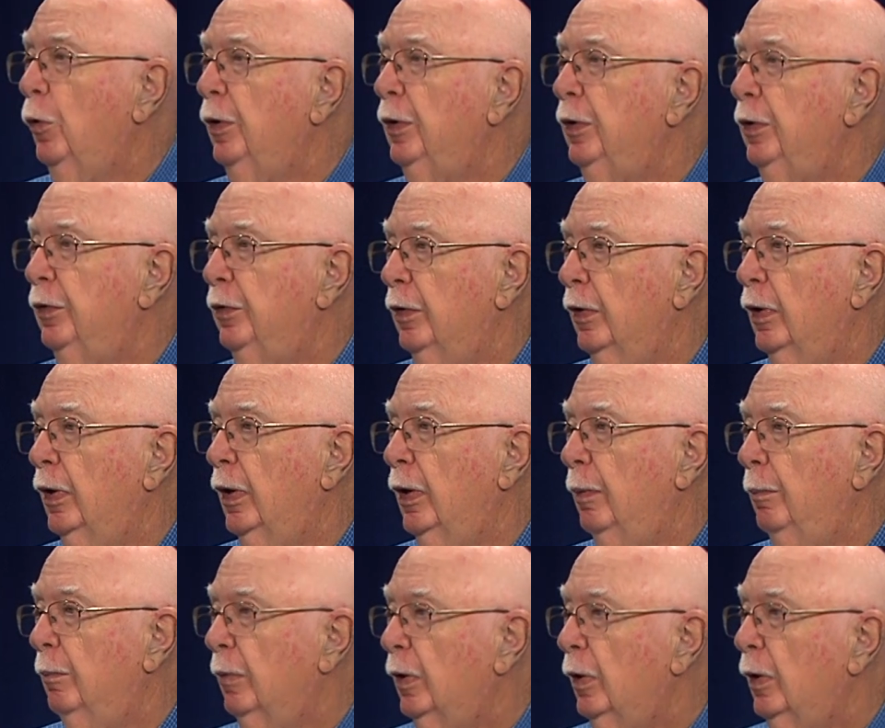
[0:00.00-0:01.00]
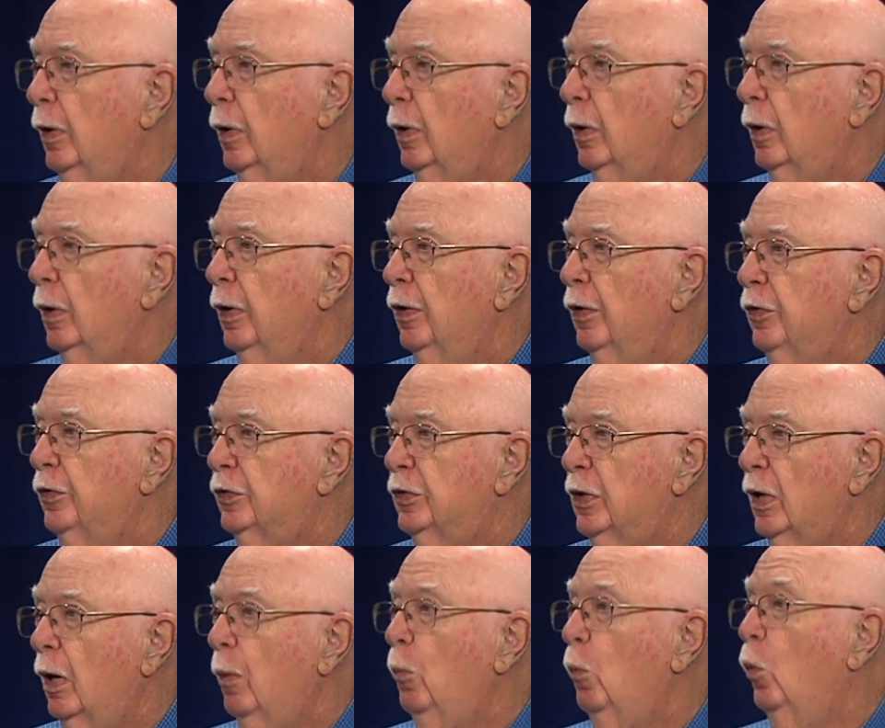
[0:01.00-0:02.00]
point in time,
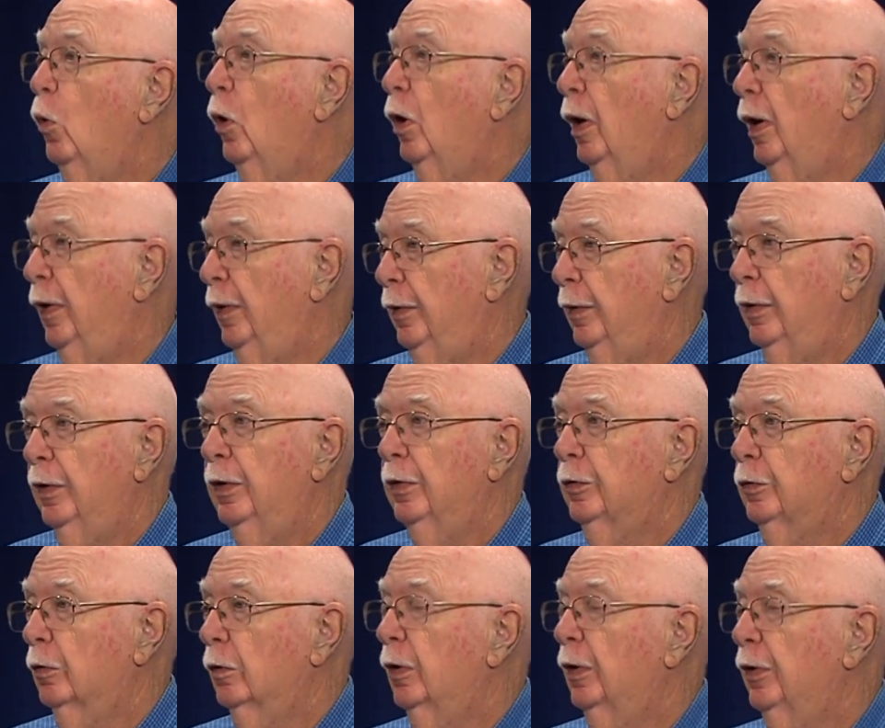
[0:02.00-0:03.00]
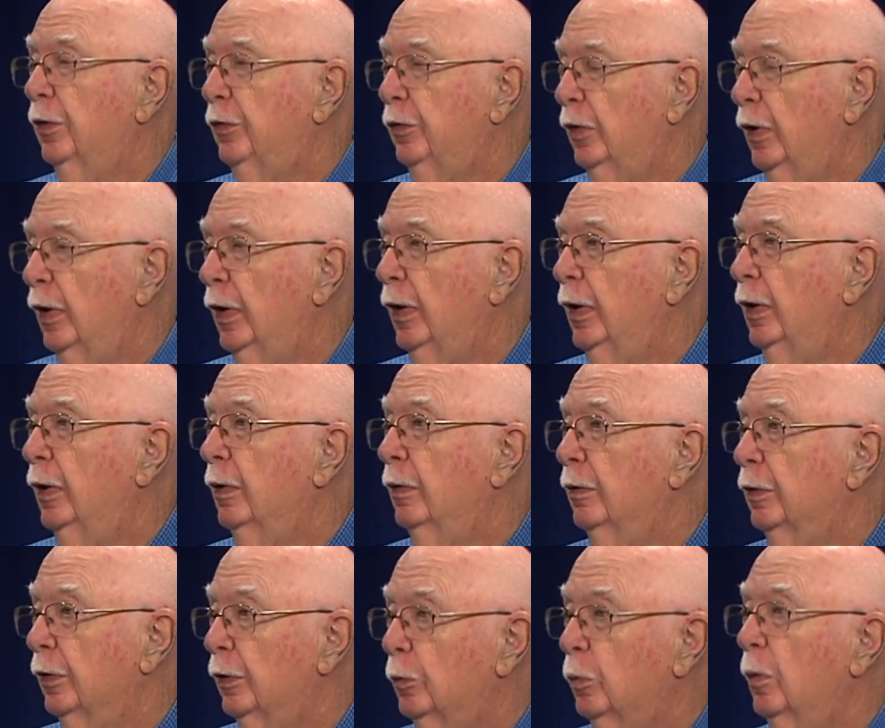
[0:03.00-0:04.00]
someone is going to say
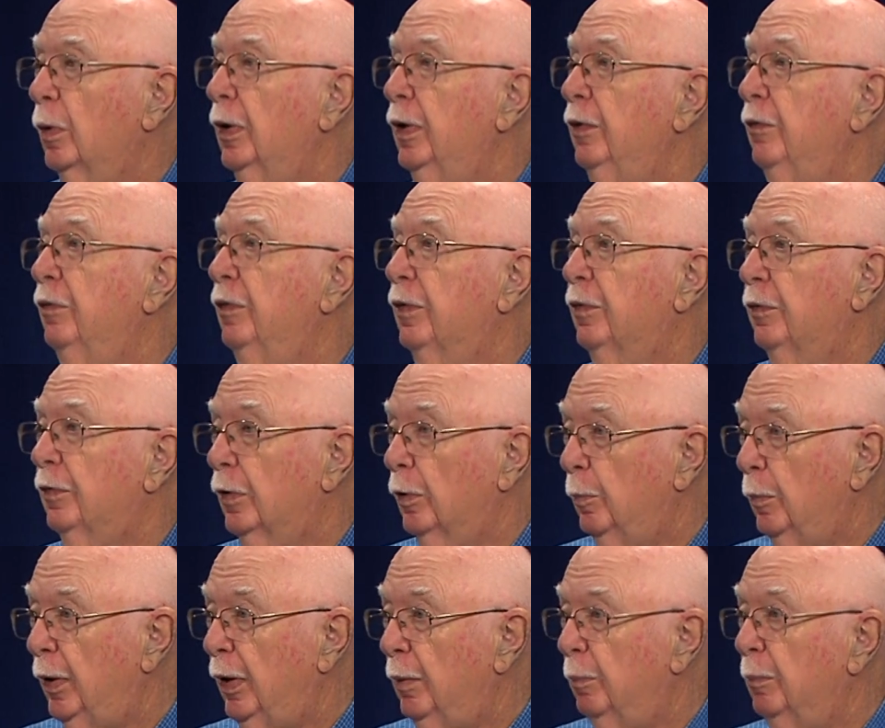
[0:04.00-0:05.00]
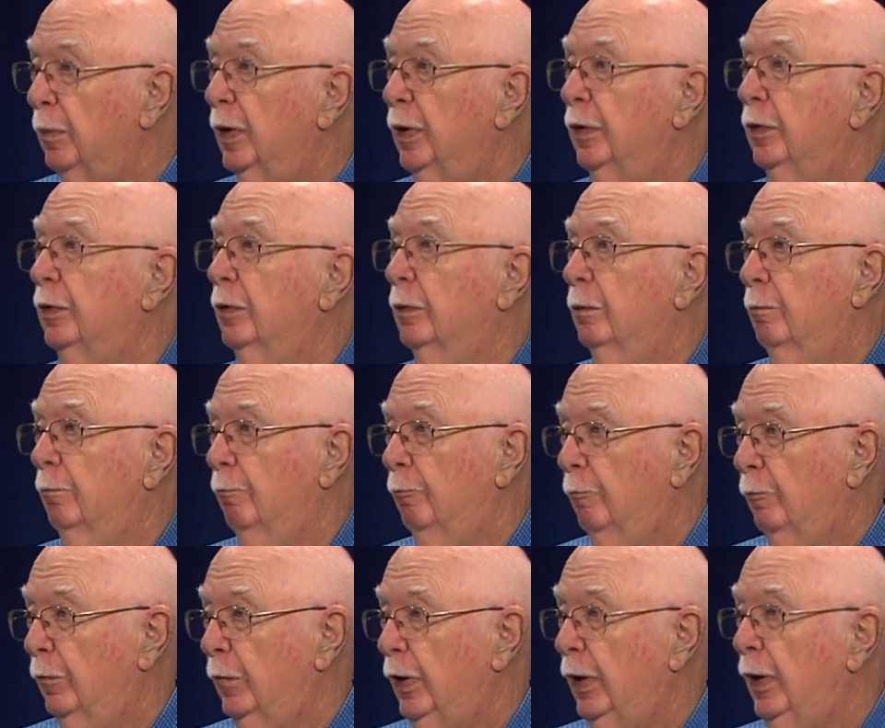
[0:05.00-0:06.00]
the 25th Amendment.
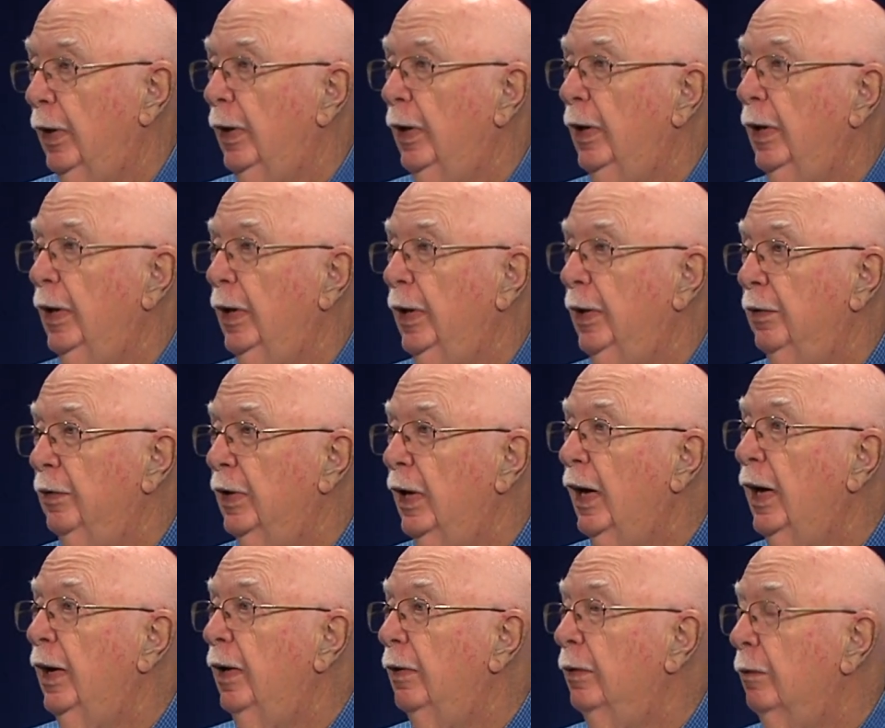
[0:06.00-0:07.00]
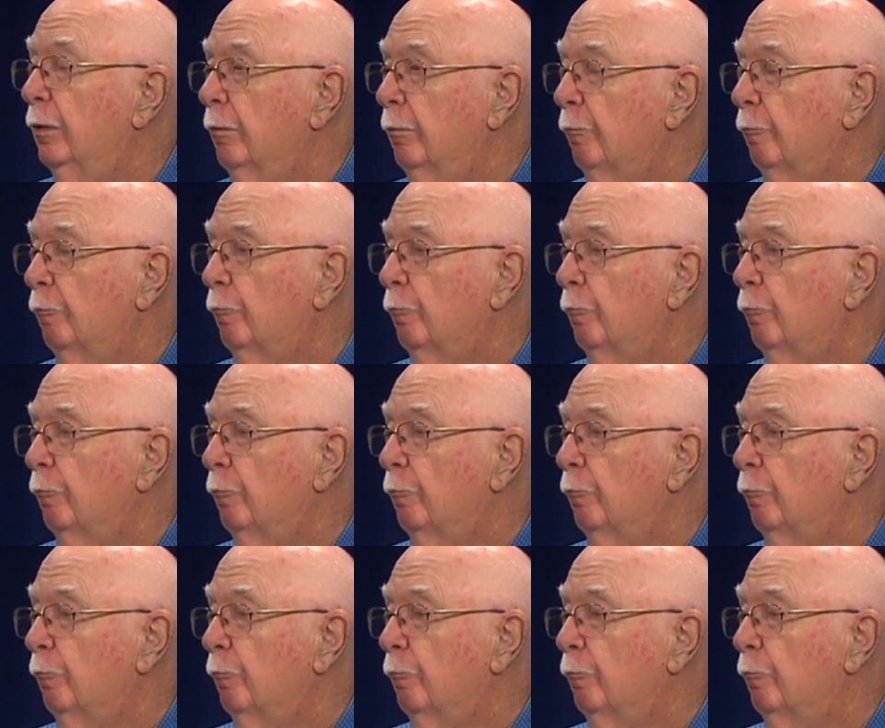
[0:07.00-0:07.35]
Mm -hmm. And mm-hmm. then